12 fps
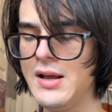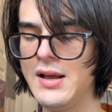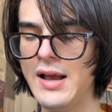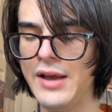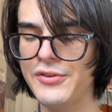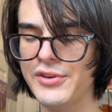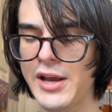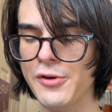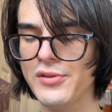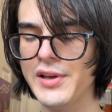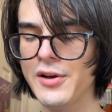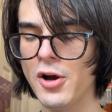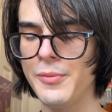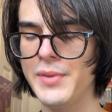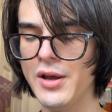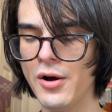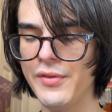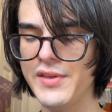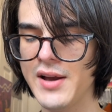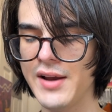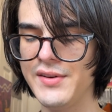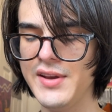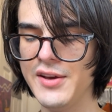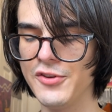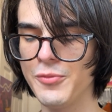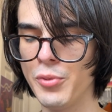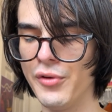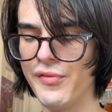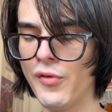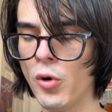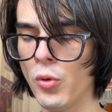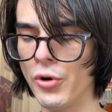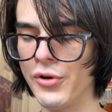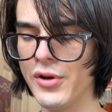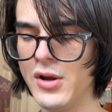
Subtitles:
has scarcely gone beyond the ideas put forward,